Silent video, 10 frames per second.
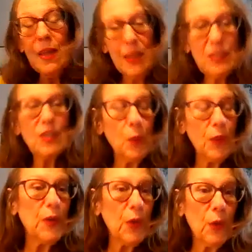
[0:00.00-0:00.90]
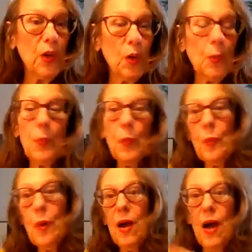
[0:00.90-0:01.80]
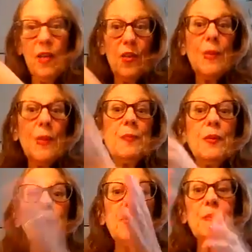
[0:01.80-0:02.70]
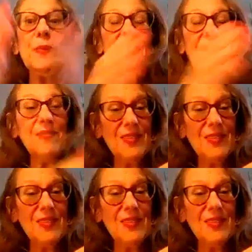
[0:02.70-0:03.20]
In it with a group, other people would be